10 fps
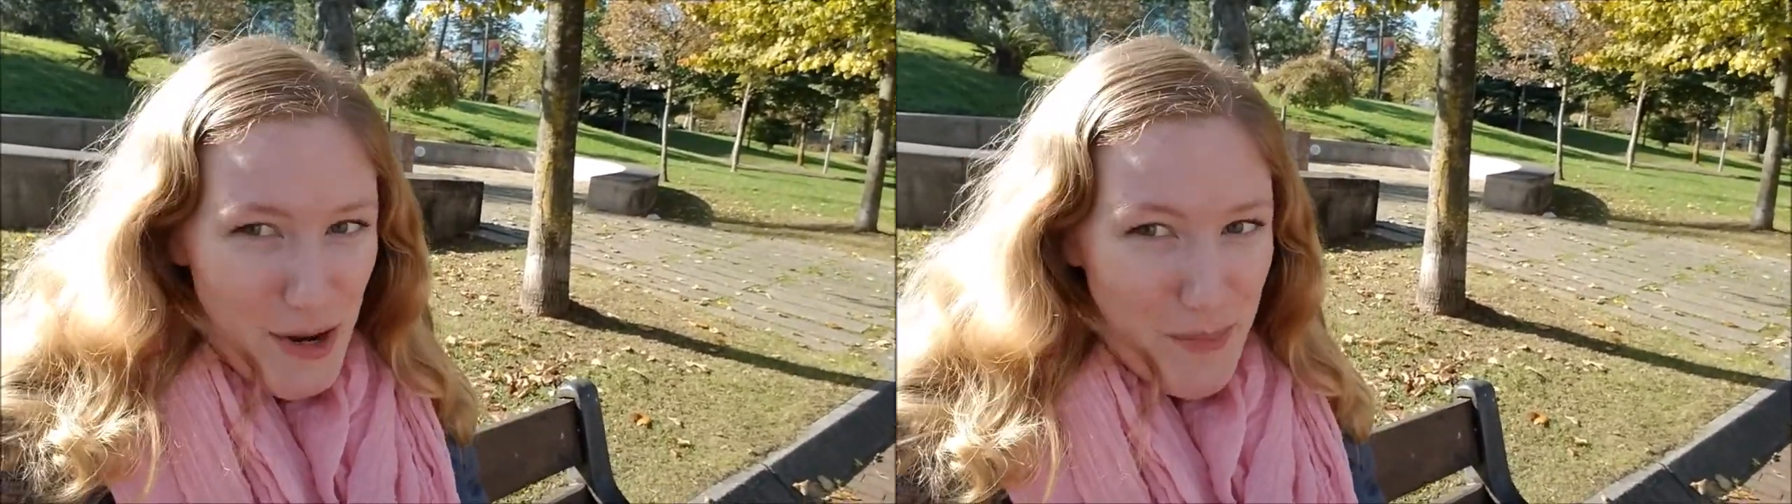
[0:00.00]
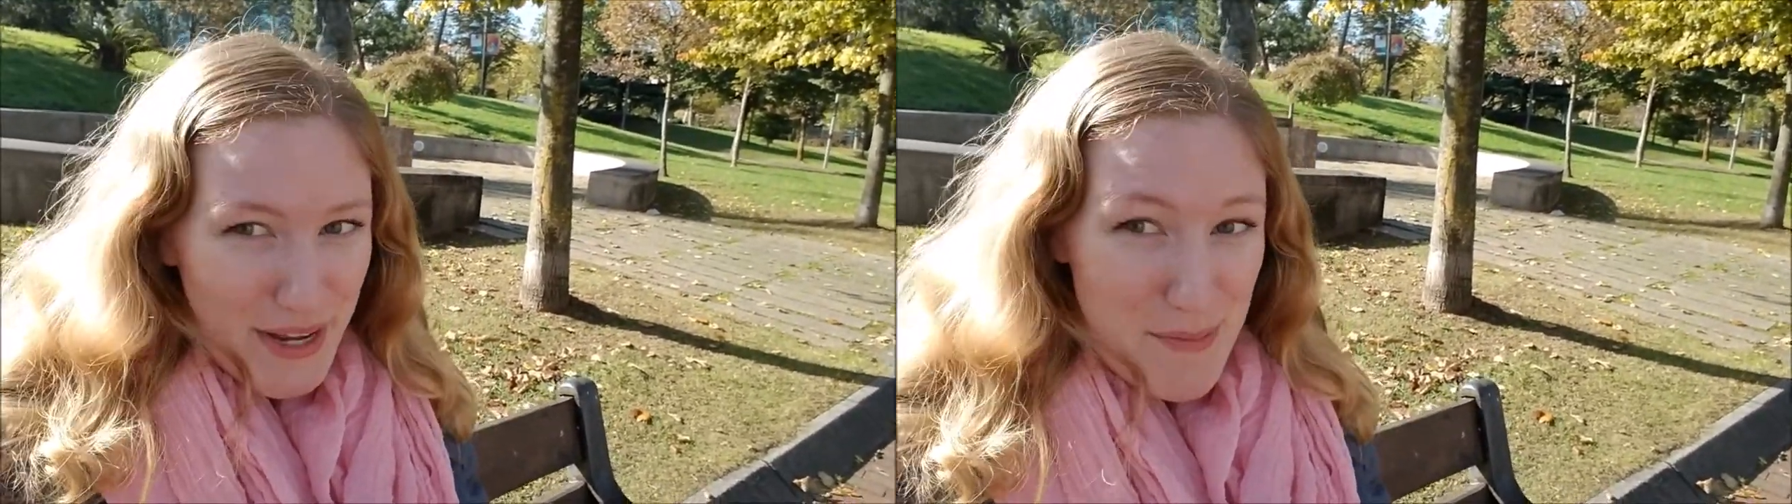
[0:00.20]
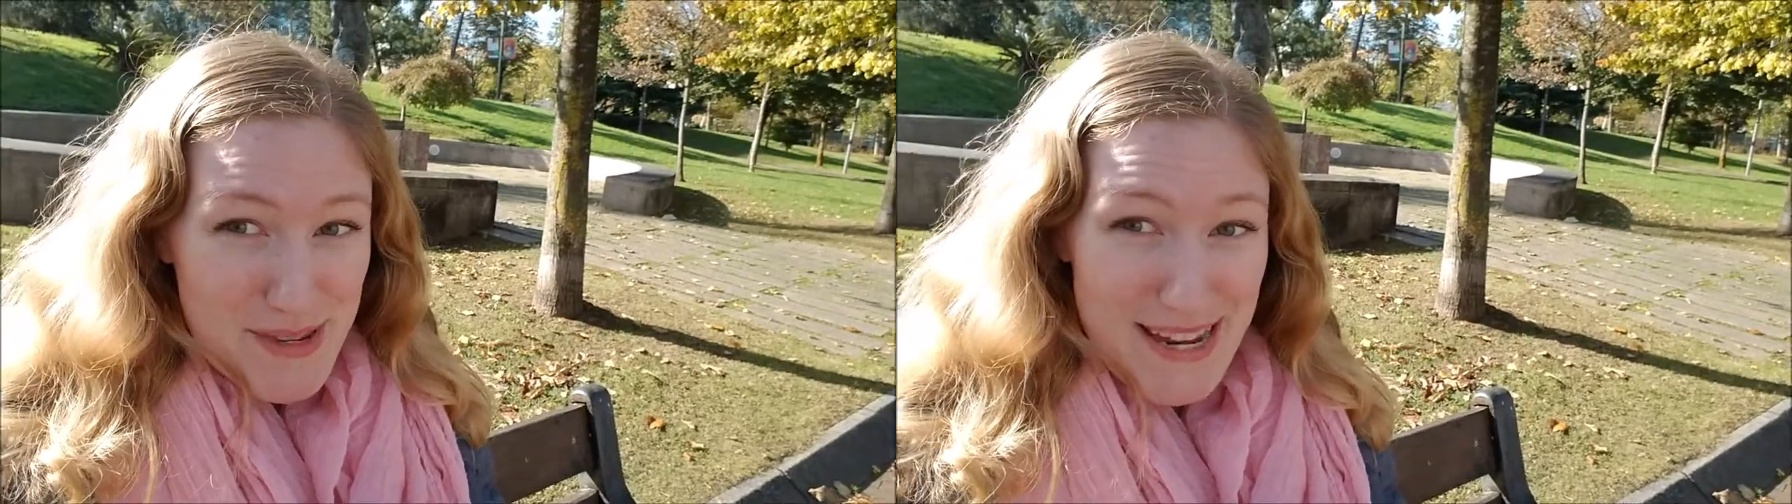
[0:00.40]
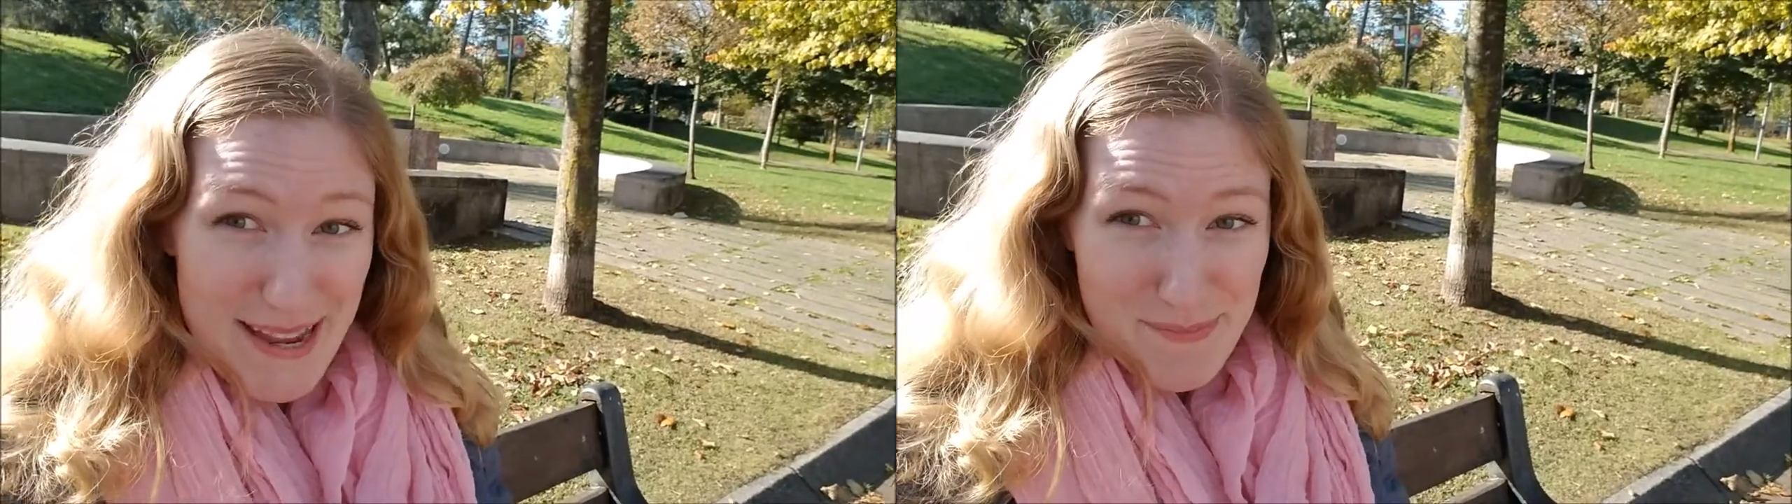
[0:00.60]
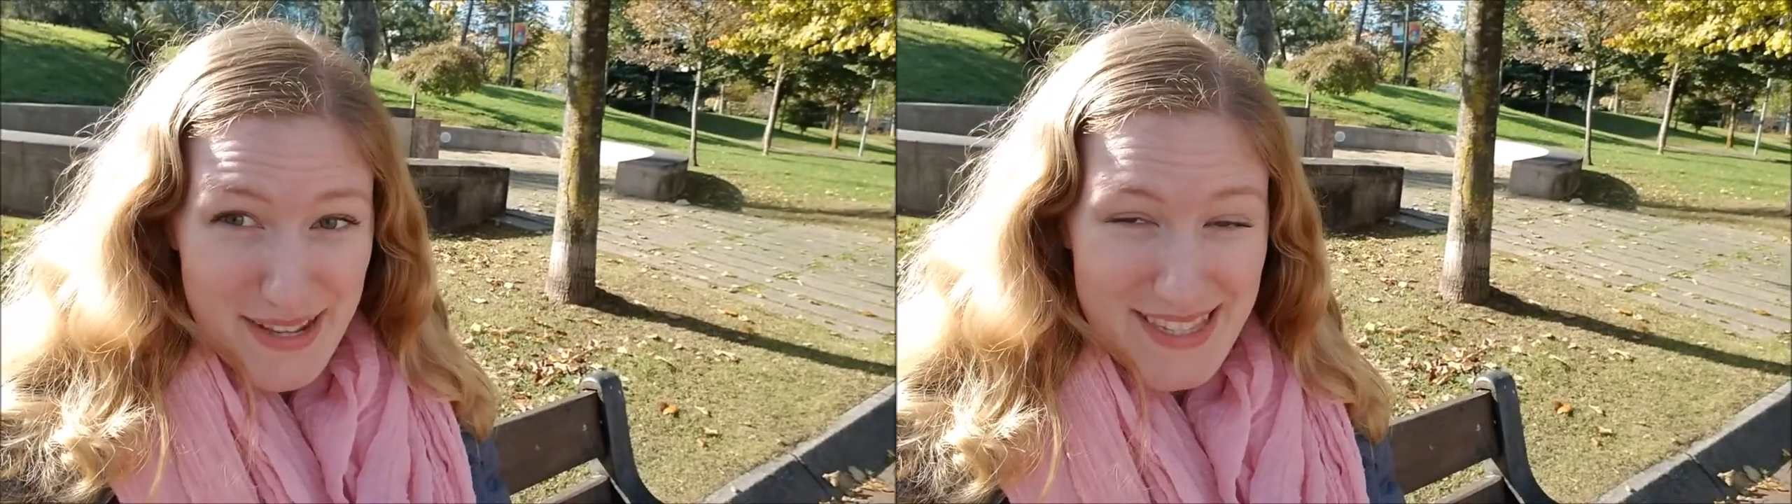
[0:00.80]
you pick up
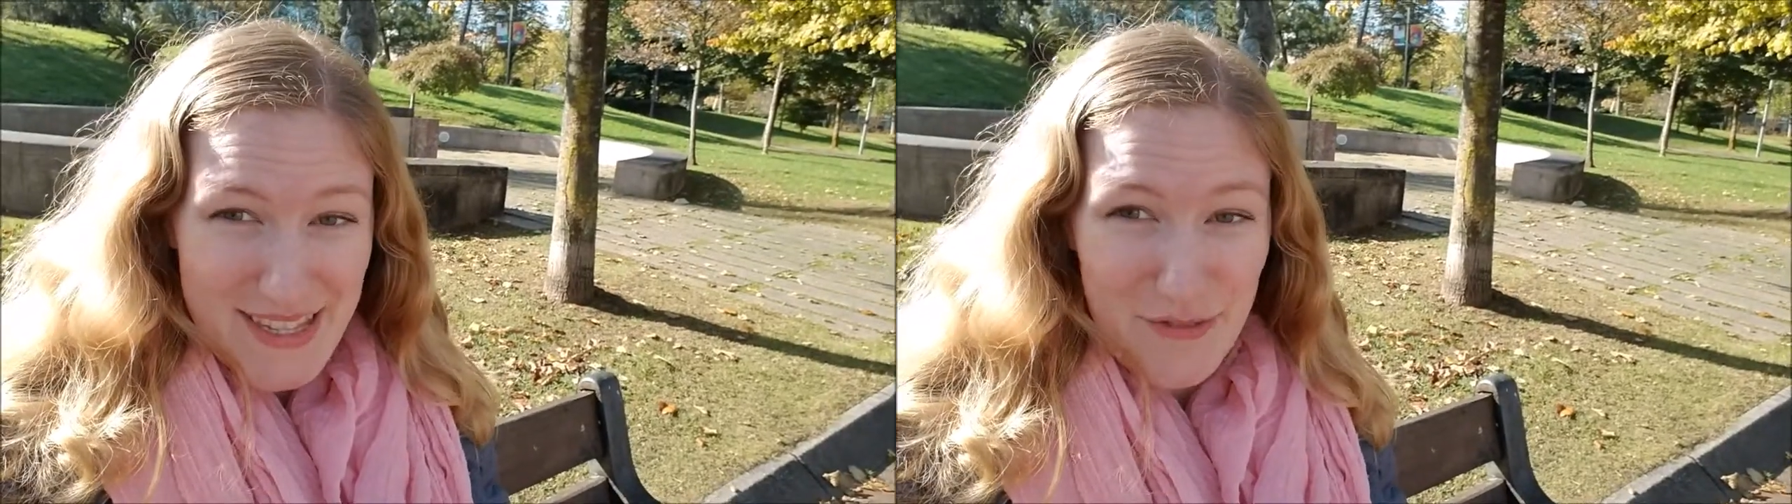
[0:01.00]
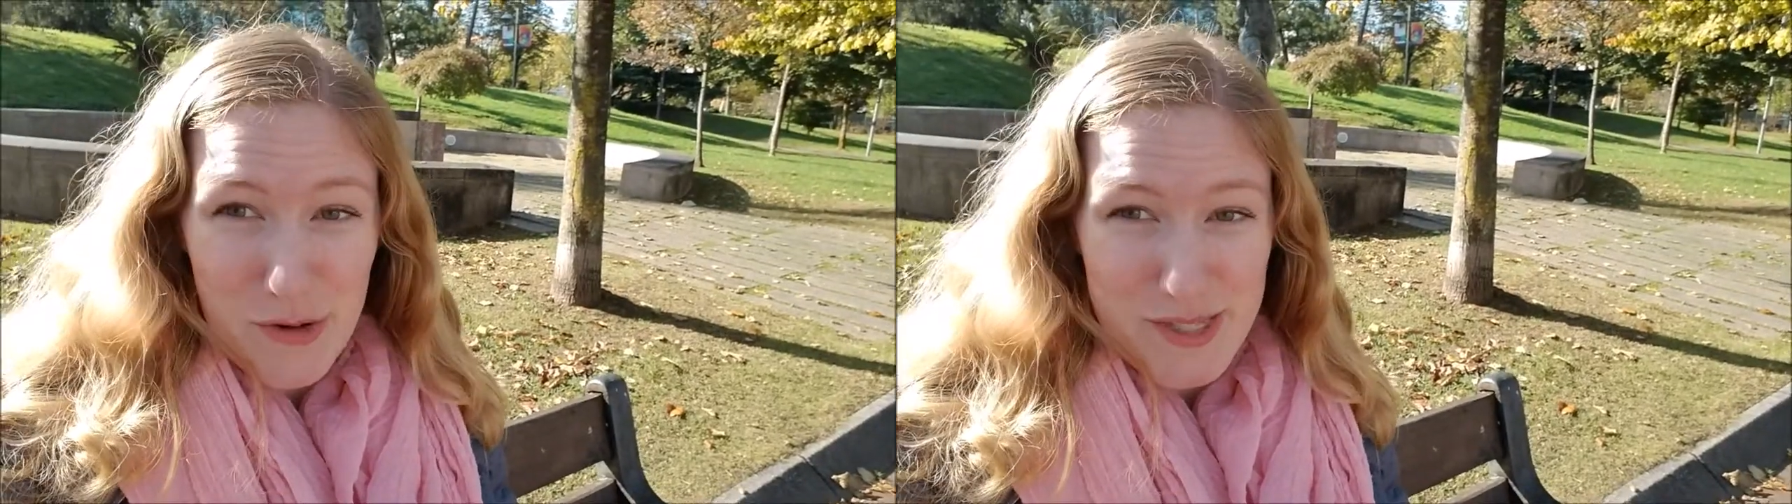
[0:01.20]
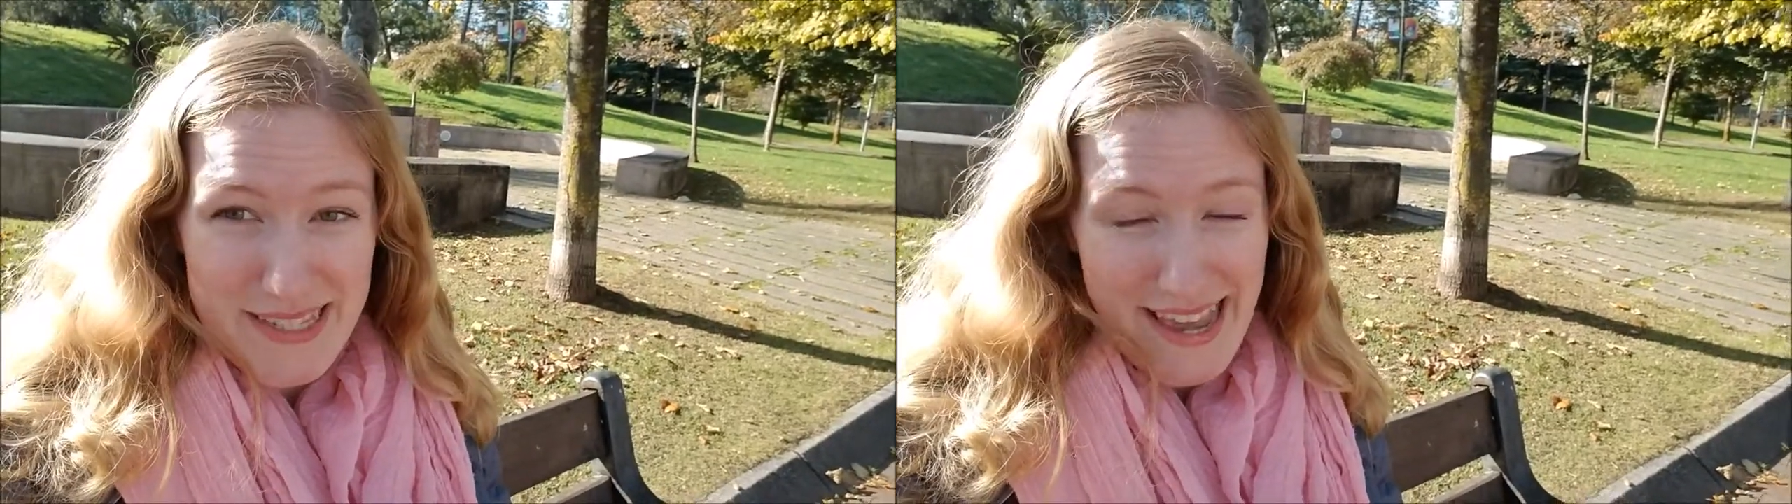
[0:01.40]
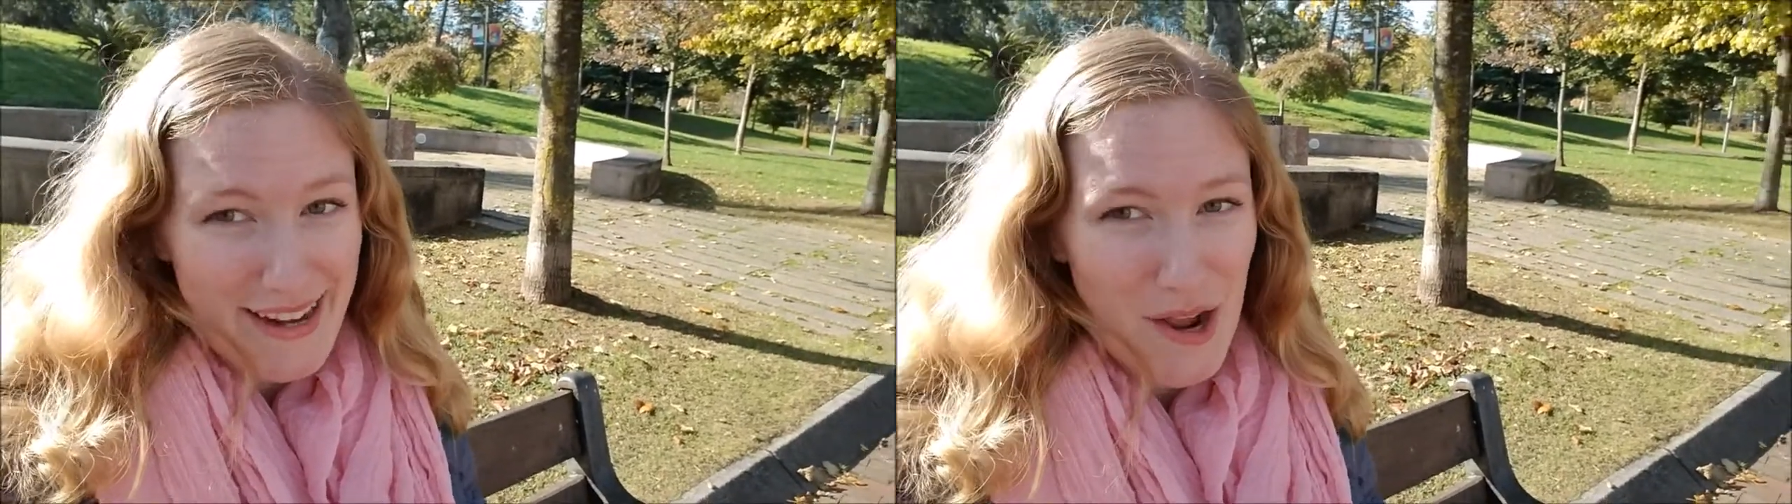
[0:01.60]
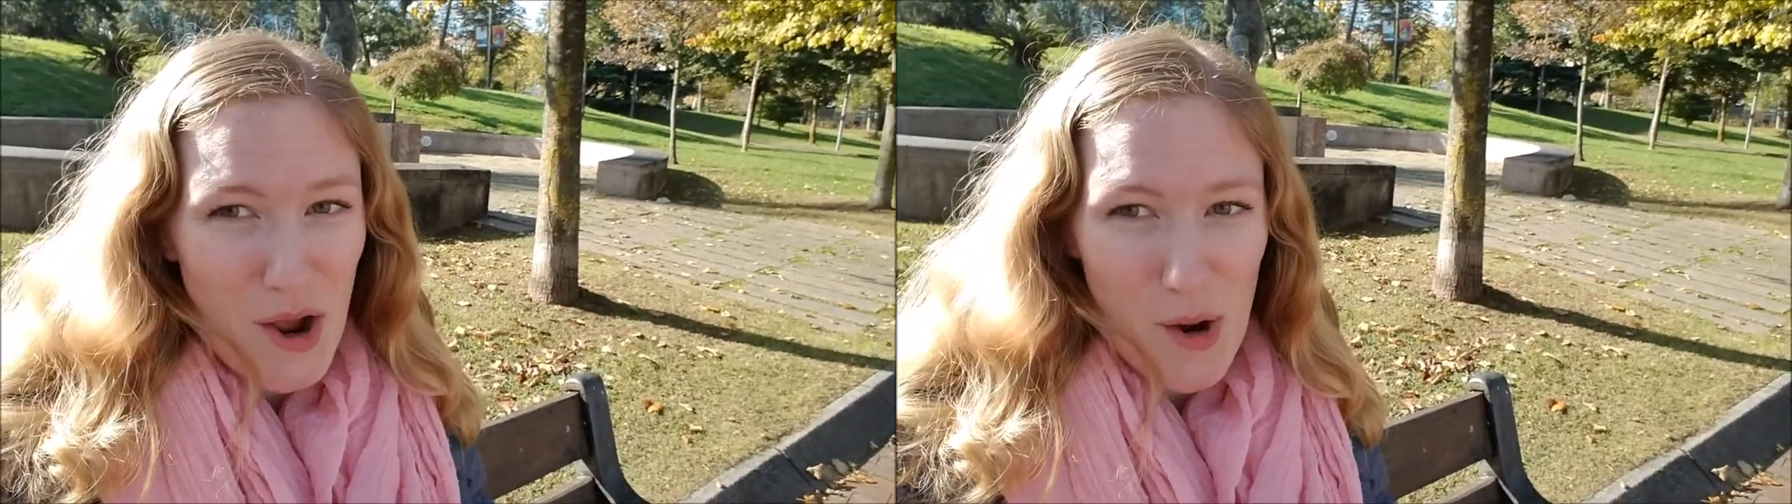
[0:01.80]
tidbits of Euskera